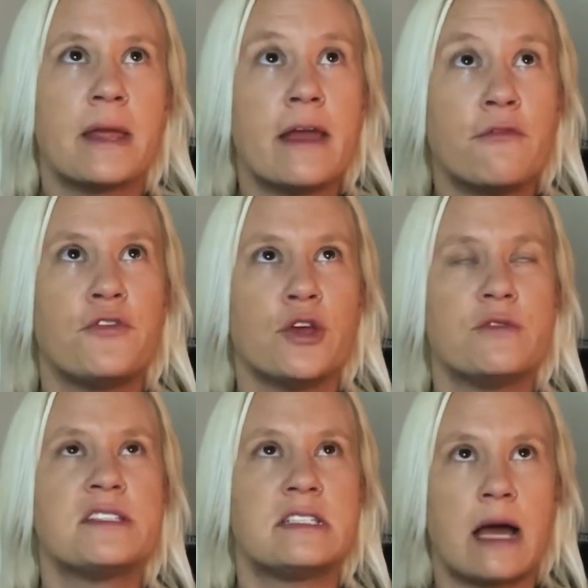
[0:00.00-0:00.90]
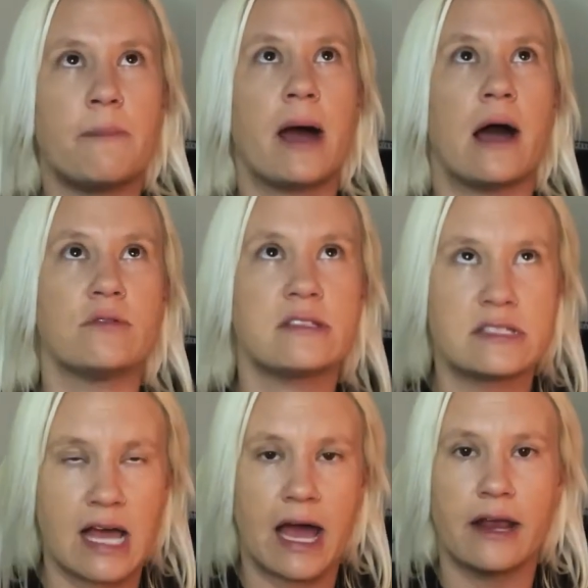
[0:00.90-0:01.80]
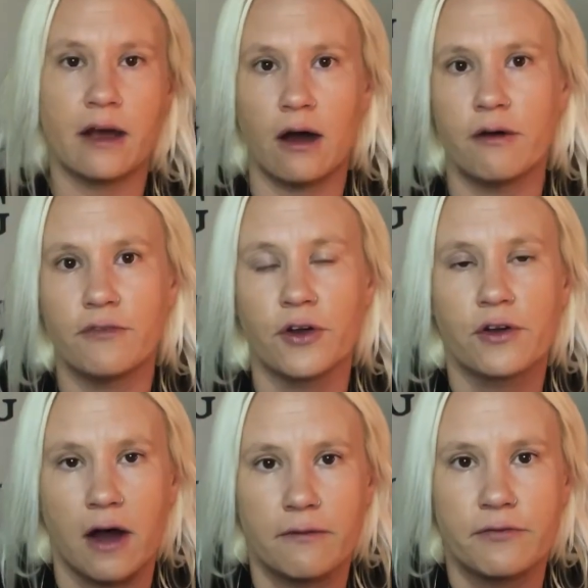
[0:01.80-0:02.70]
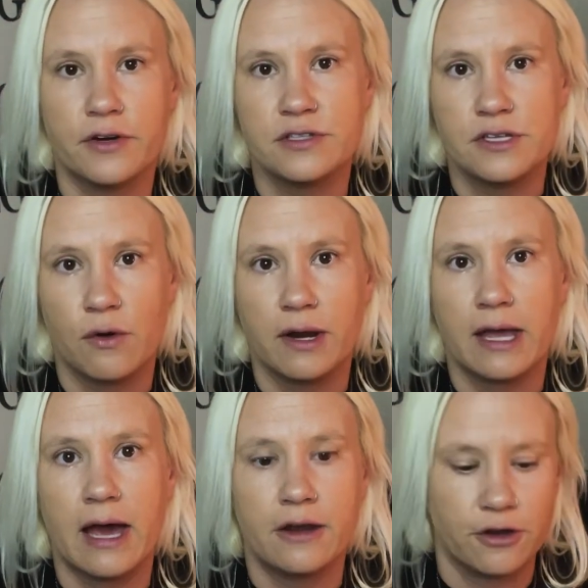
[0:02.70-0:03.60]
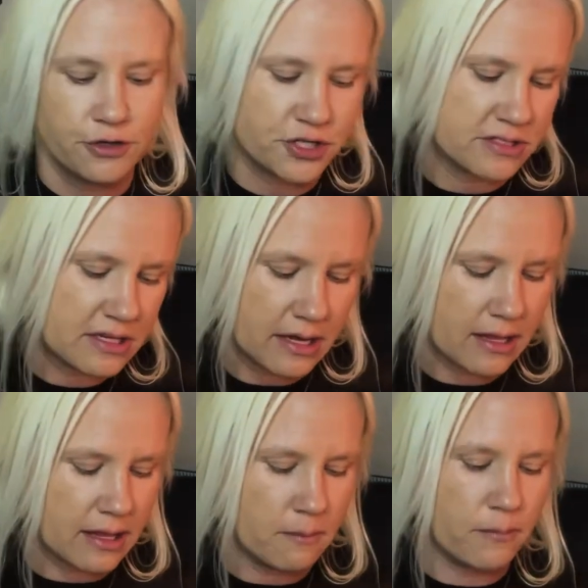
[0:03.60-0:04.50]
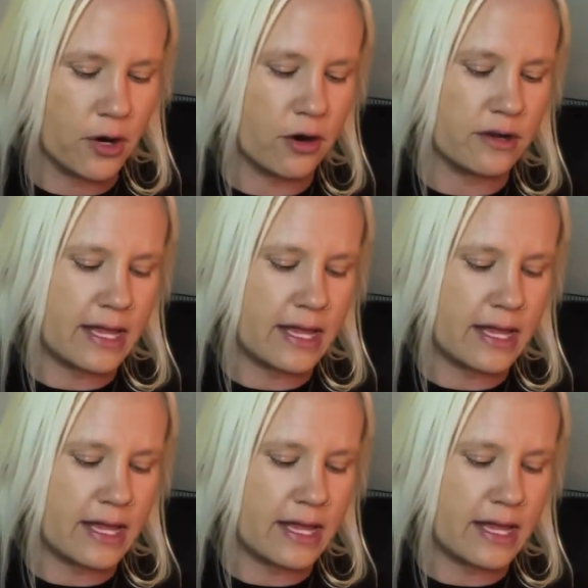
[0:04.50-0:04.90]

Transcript: if you step outside of your comfort zone again, you're just going to get burned.